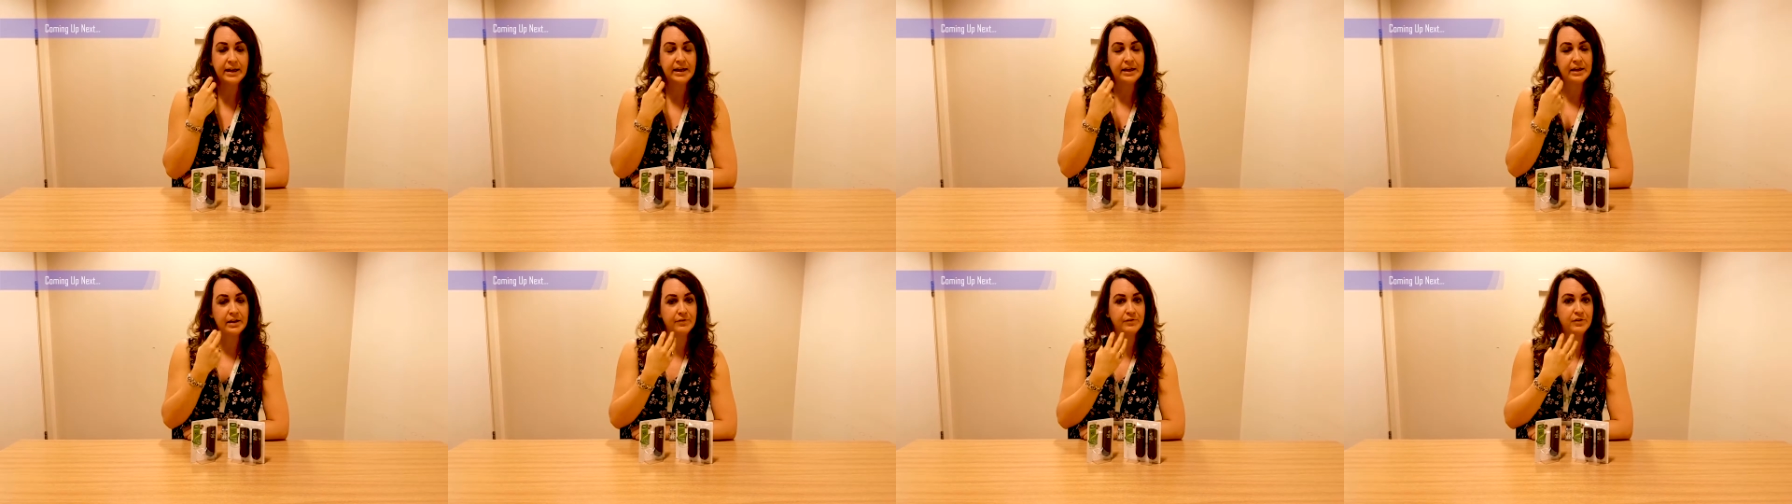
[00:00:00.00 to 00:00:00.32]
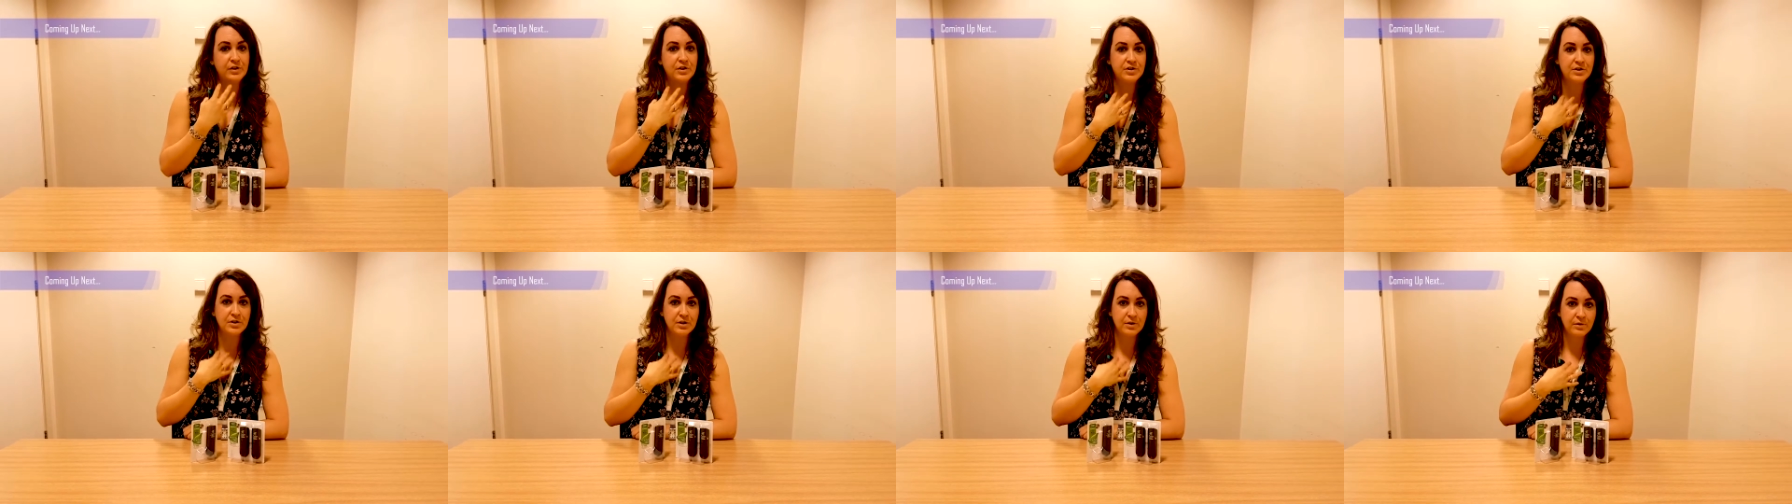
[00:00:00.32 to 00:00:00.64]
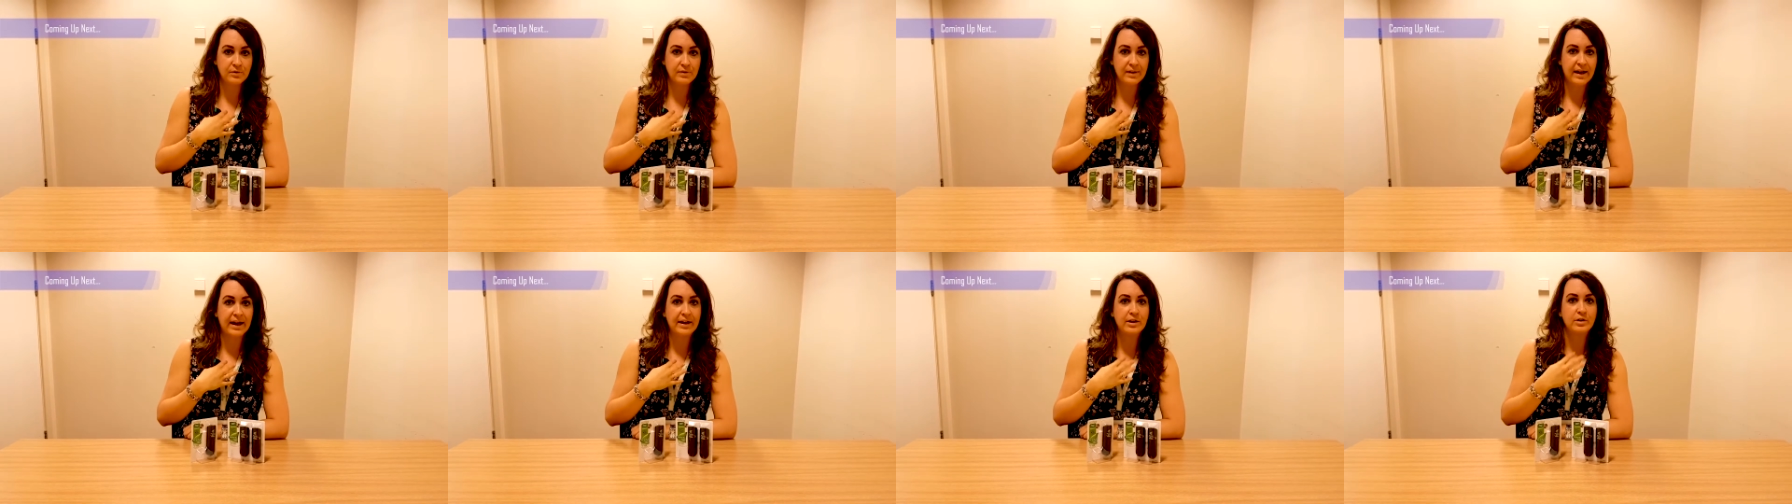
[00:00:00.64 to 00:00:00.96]
If you do
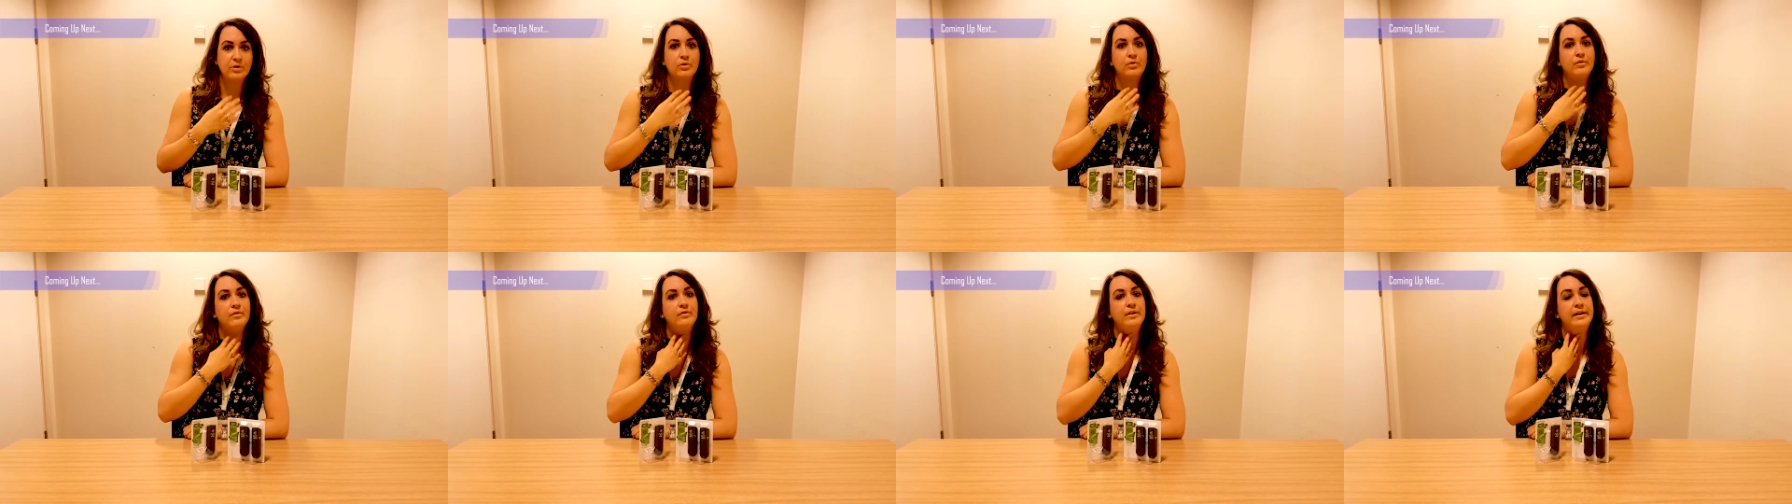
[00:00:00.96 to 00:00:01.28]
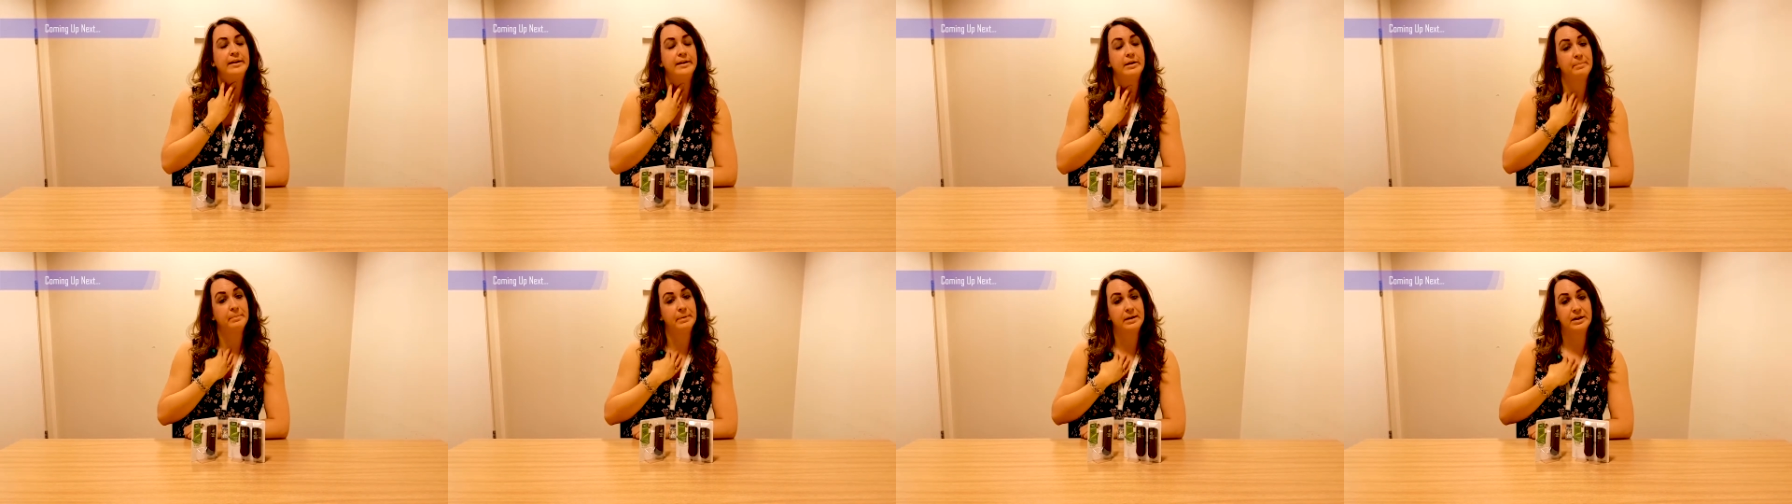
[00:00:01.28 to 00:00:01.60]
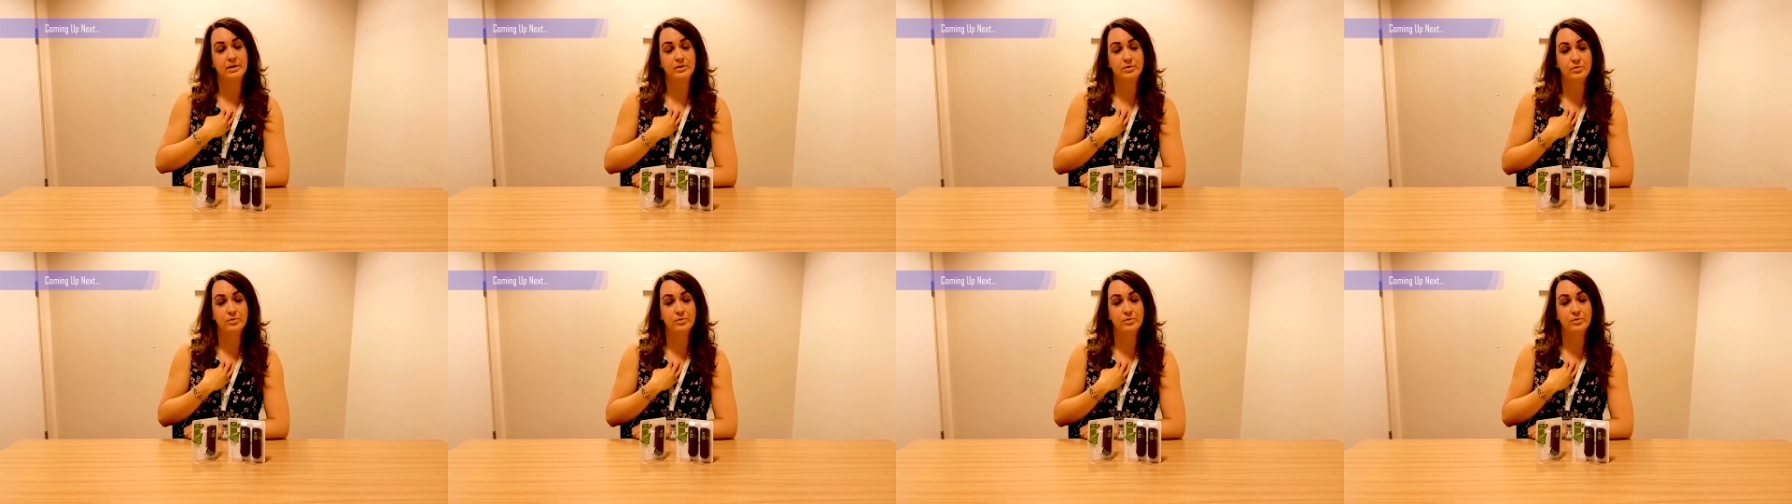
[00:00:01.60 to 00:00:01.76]
that, you'll feel a bit